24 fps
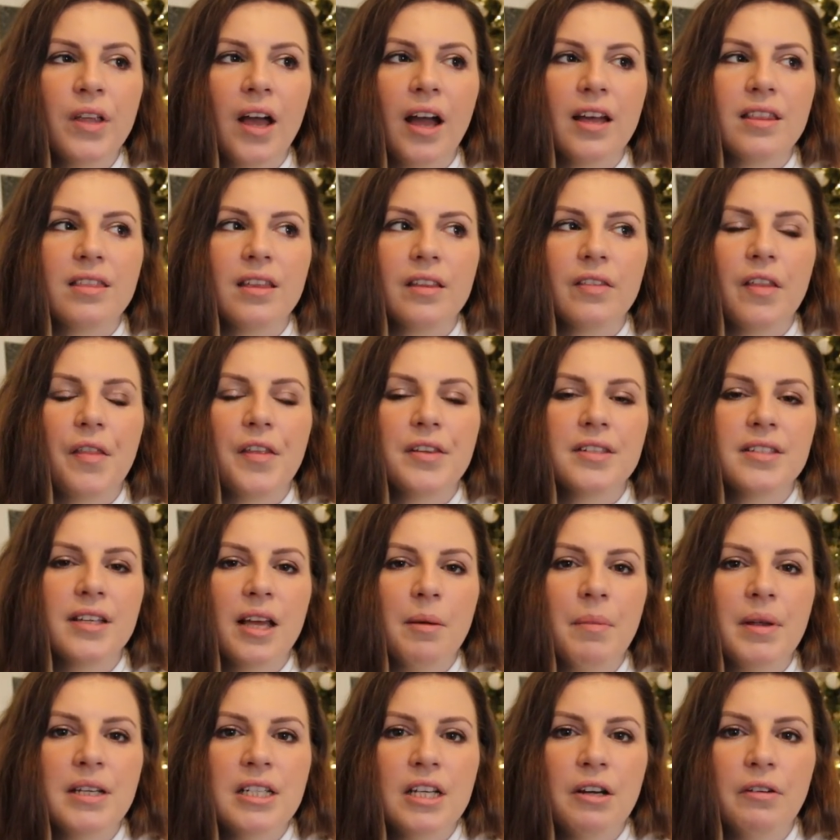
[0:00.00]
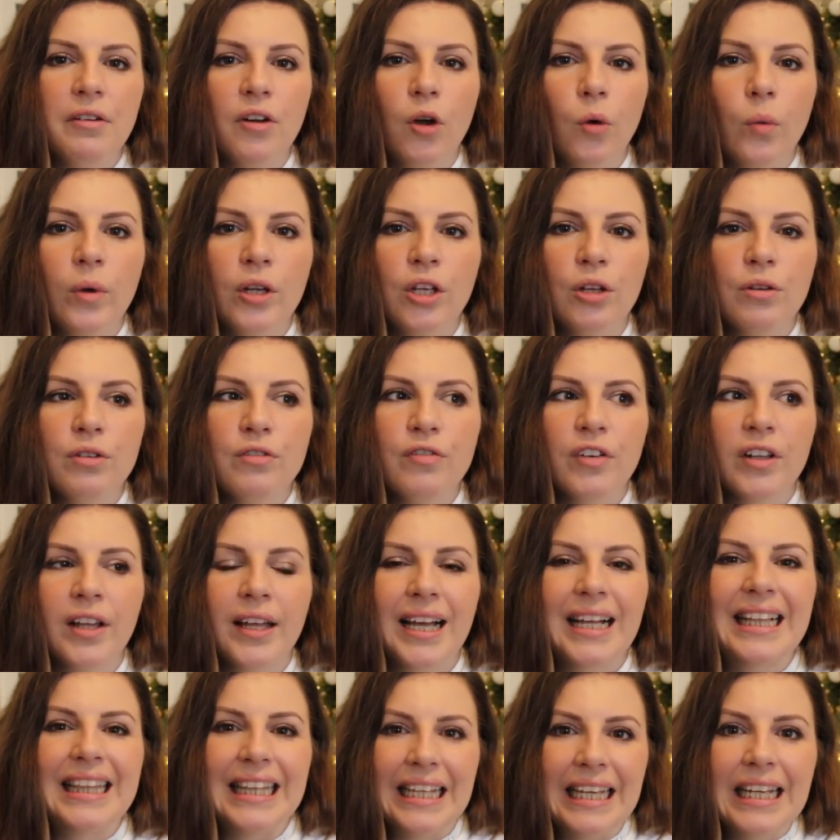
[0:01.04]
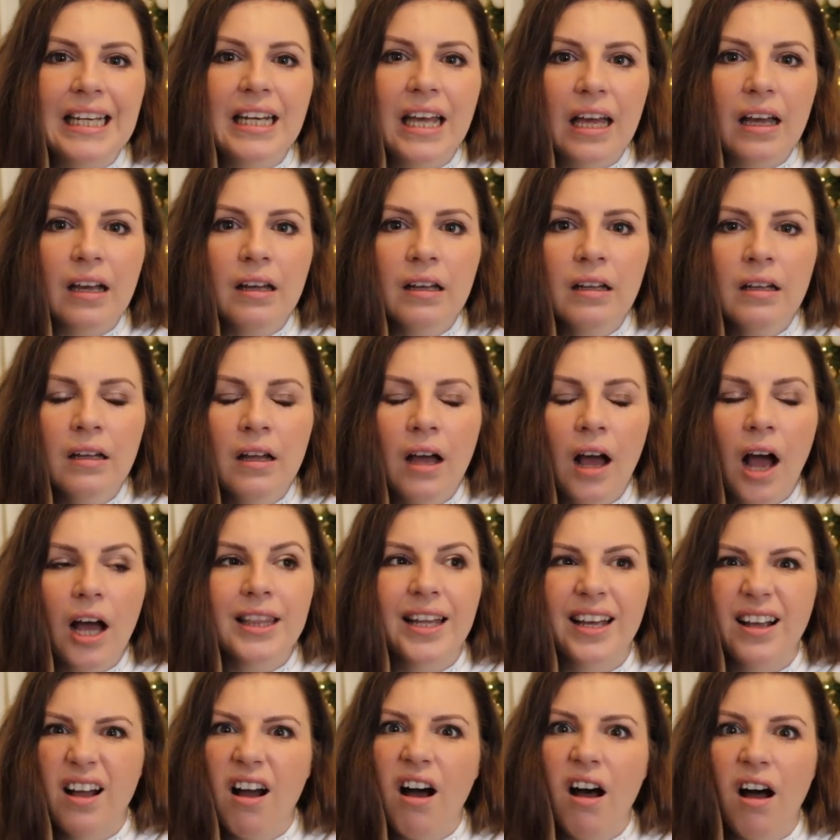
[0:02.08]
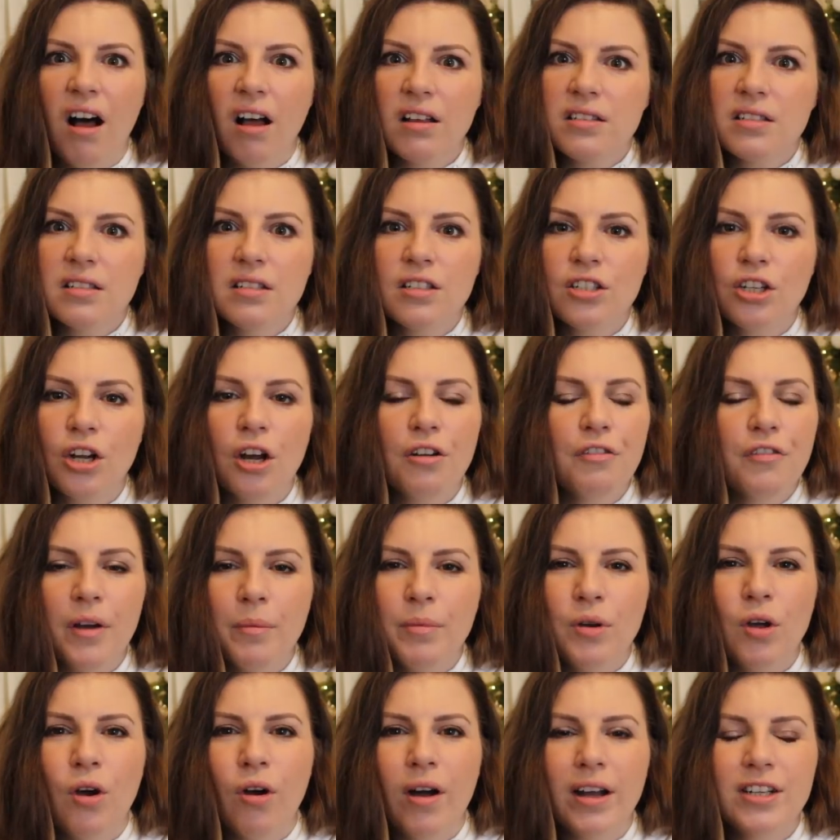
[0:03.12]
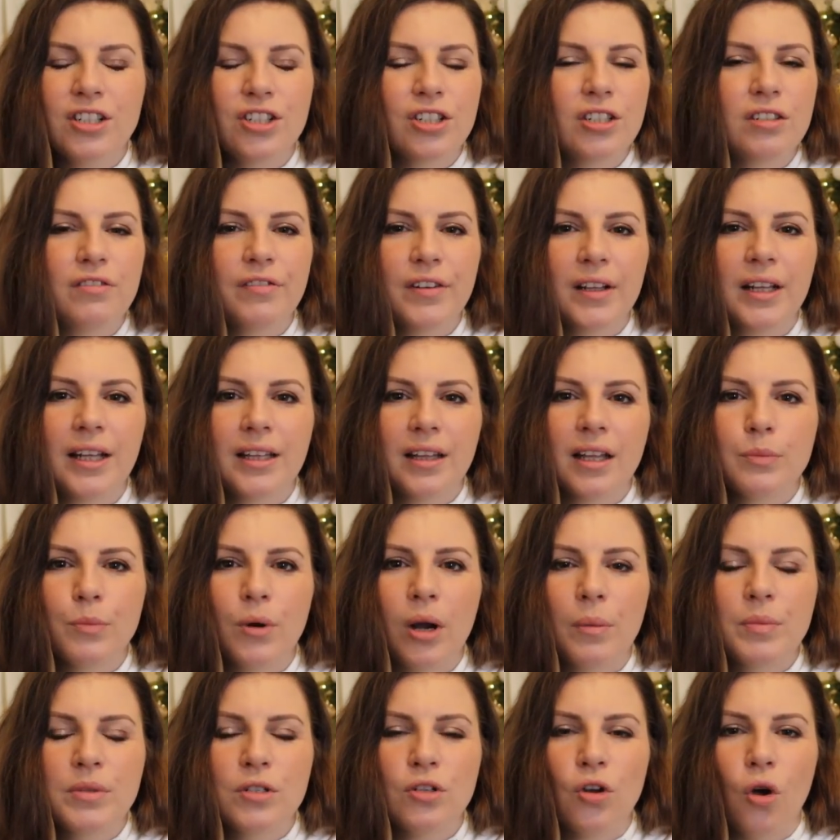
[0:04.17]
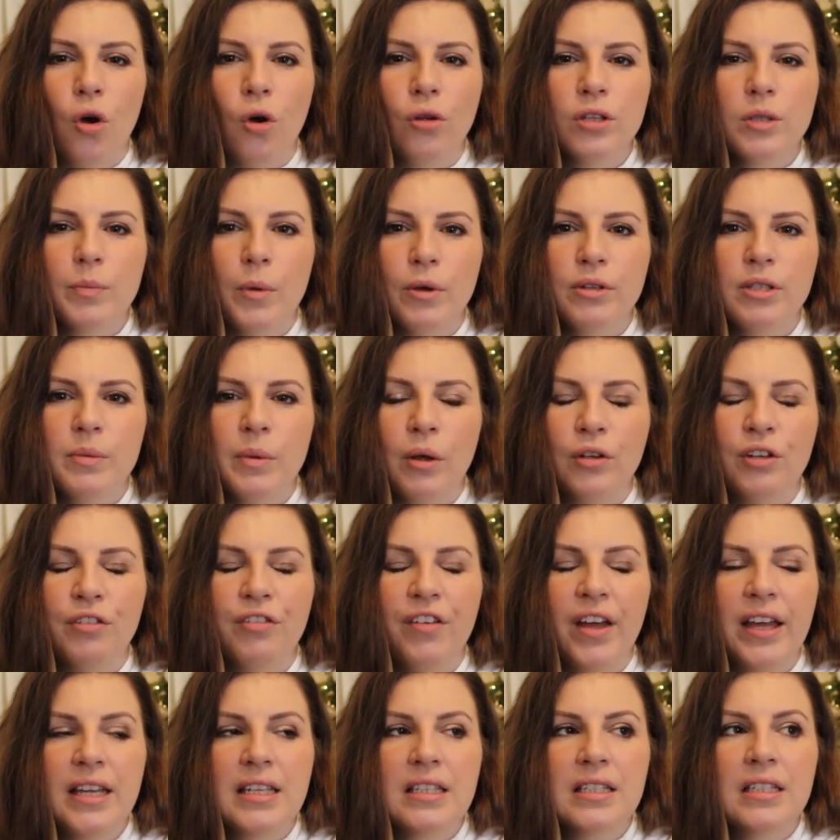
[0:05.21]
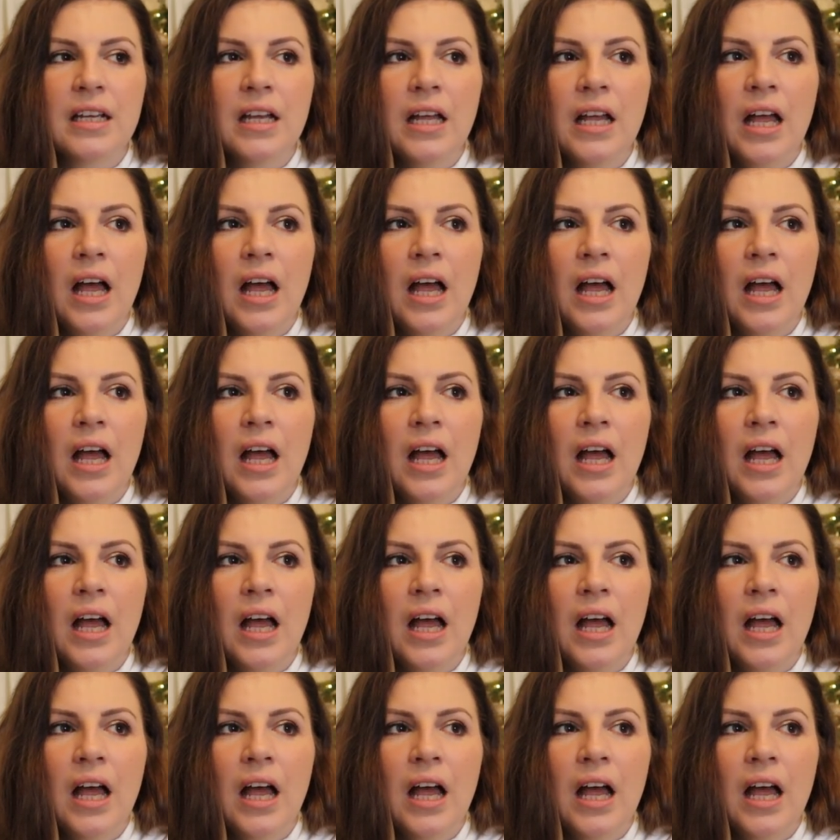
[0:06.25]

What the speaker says: I think they're the same material we use for like cleaning and like cars and stuff. I'm not. I just feel like that's perhaps not supposed to be on your face.